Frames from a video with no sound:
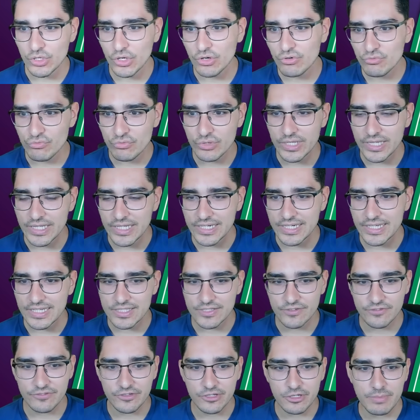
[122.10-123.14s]
don't really need
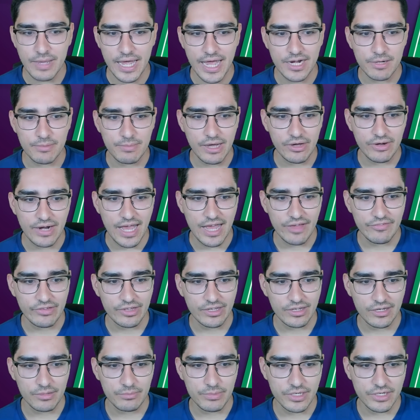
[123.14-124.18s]
to feel bad about
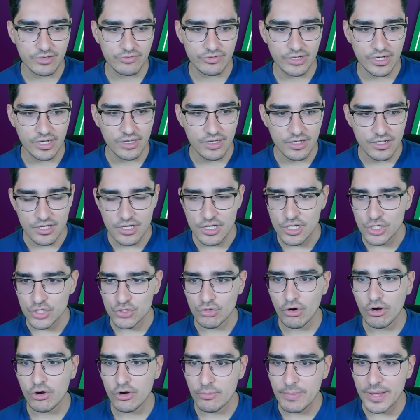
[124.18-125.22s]
having a bit of a
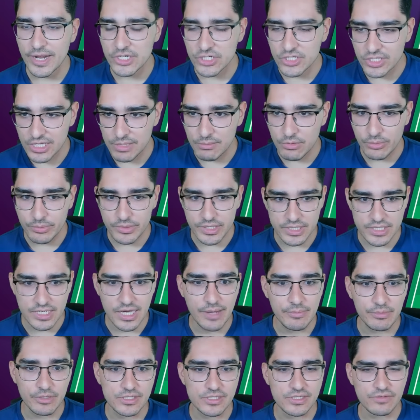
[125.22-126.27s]
stronger bench at that moment in
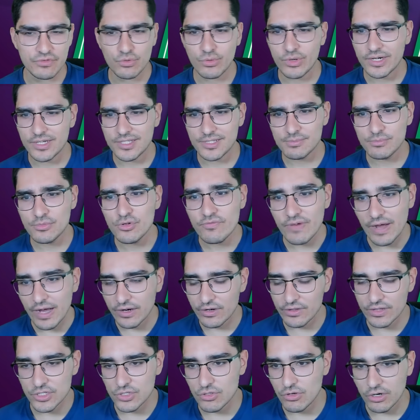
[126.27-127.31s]
time, because if you wanted to move out
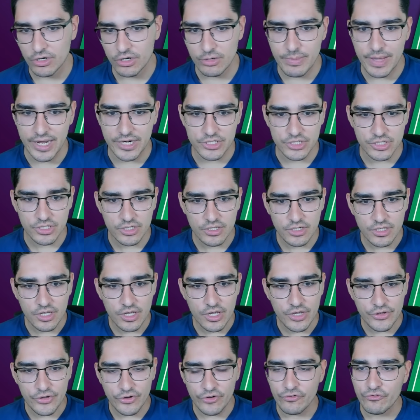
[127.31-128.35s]
of the stronger bench,
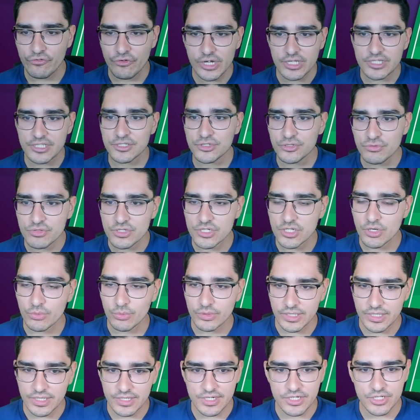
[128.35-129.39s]
you're free to do so
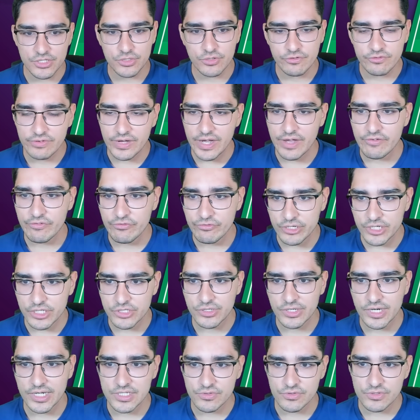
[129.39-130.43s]
with the additional 5 free
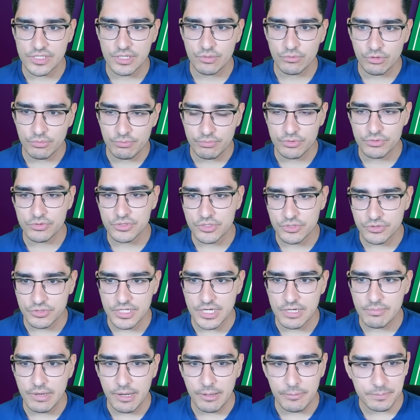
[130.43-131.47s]
transfers that will boost your
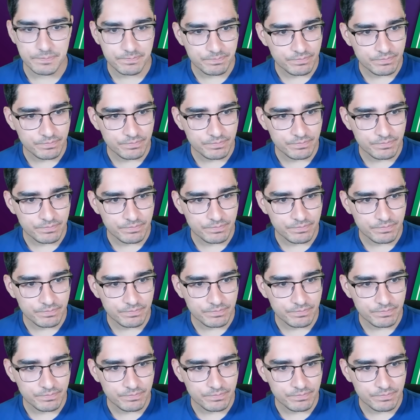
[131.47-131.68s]
team up.